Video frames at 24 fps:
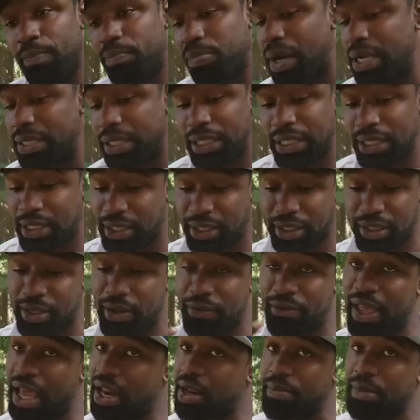Punches and
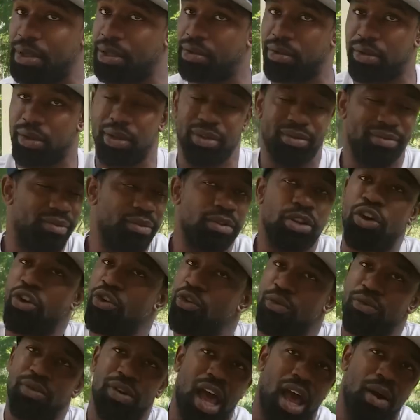stuff gotta be
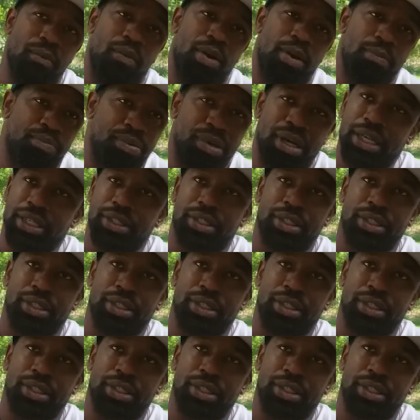not one punch.